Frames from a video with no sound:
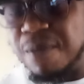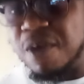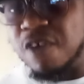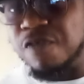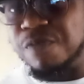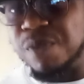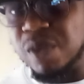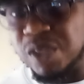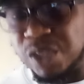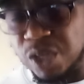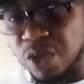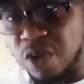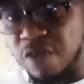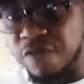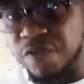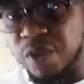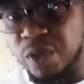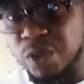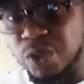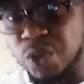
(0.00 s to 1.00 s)
form of music
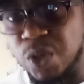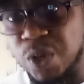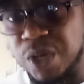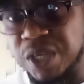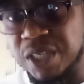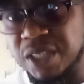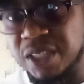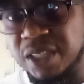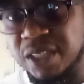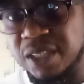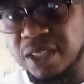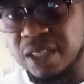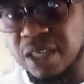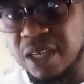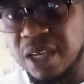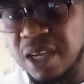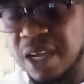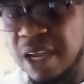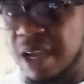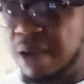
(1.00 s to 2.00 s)
of your choice.
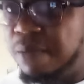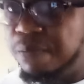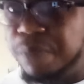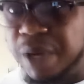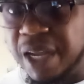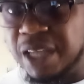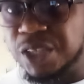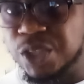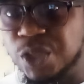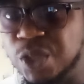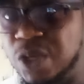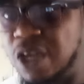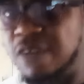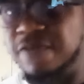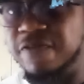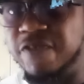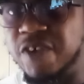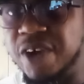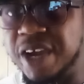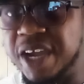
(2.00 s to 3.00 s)
Please do
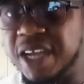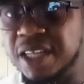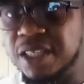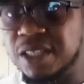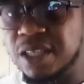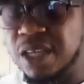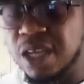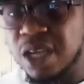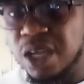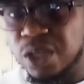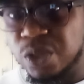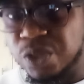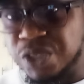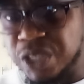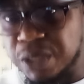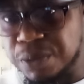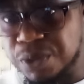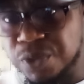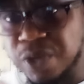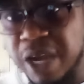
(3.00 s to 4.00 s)
not forget to
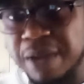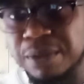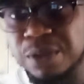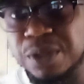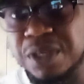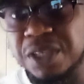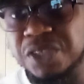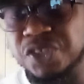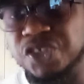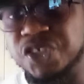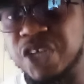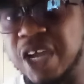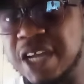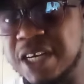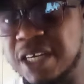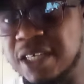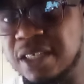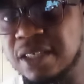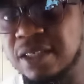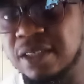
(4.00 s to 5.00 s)
subscribe to this
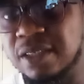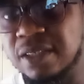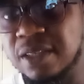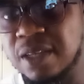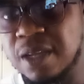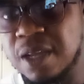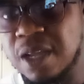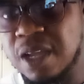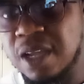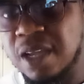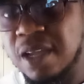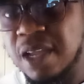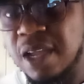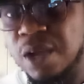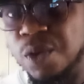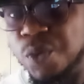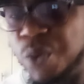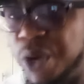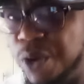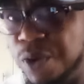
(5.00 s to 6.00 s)
channel.
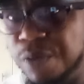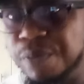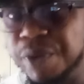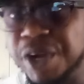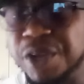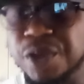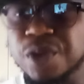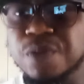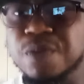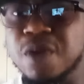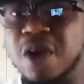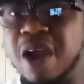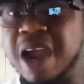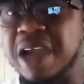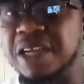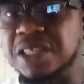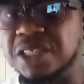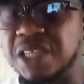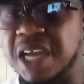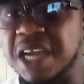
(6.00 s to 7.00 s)
We will bring you more
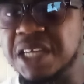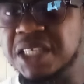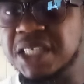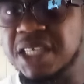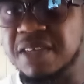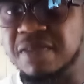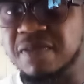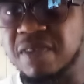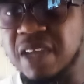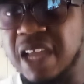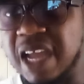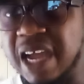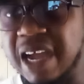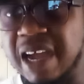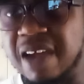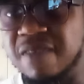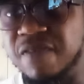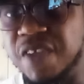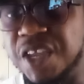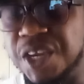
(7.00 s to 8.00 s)
exciting
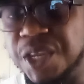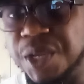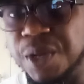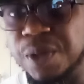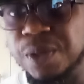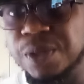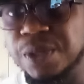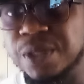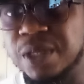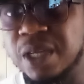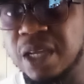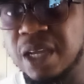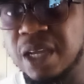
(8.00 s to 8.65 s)
uh, videos.